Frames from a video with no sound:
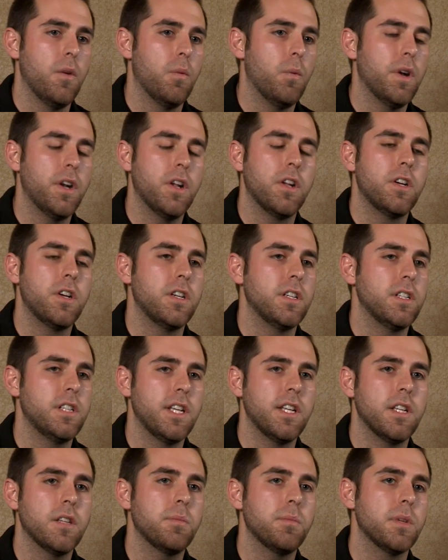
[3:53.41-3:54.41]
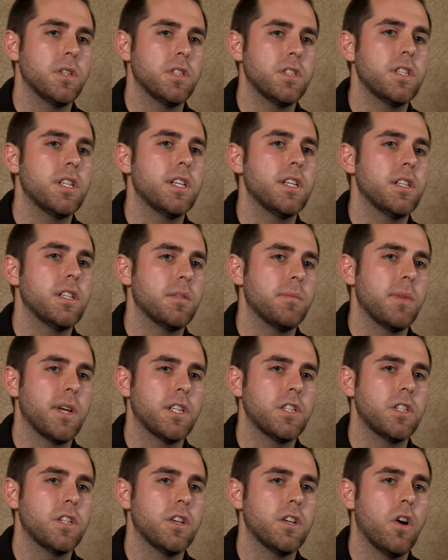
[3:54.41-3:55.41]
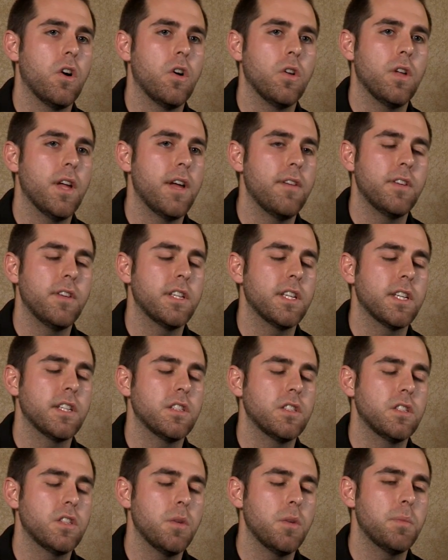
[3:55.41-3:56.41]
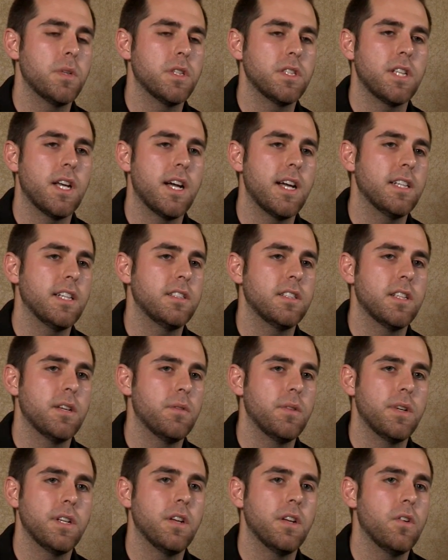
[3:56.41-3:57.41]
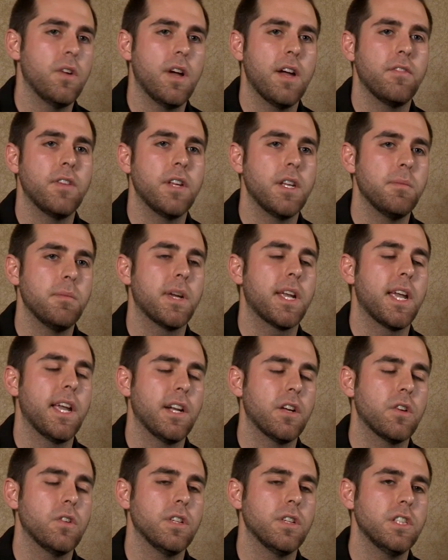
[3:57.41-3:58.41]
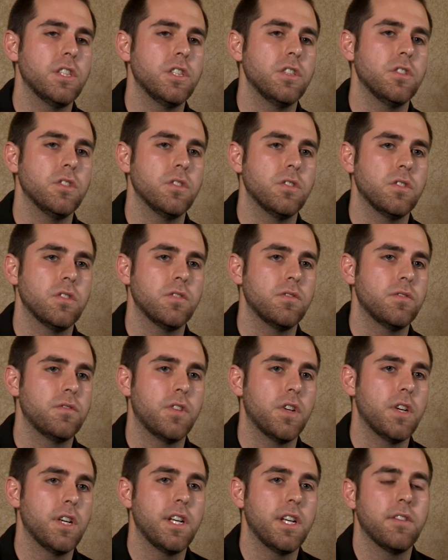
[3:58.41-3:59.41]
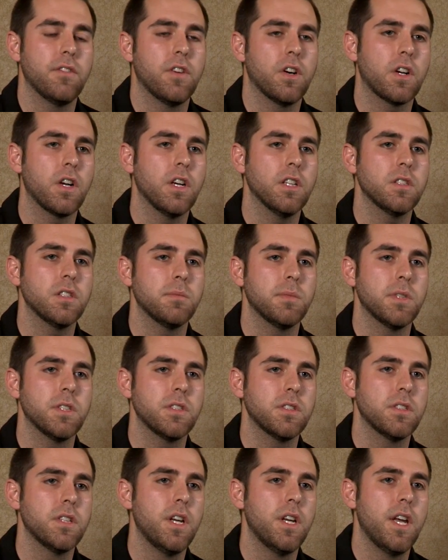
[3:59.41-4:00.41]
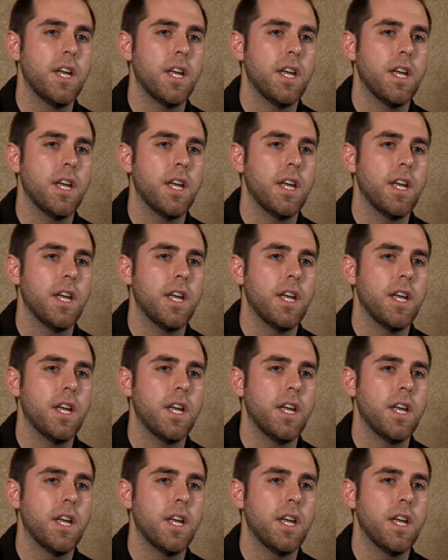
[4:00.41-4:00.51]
110th percent to make sure everything's so precise that we don't have any mechanical issues for any of our customers.